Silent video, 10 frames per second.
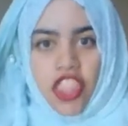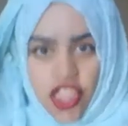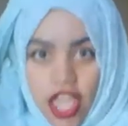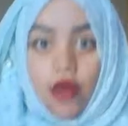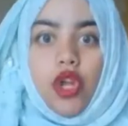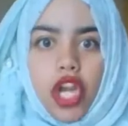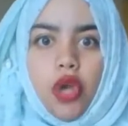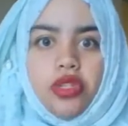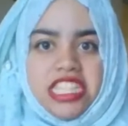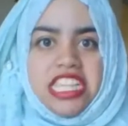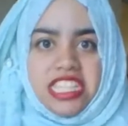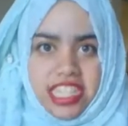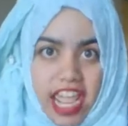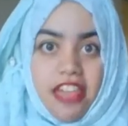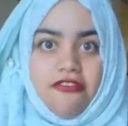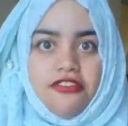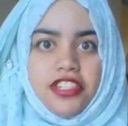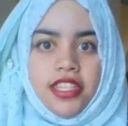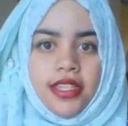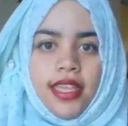there were no seats
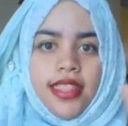left.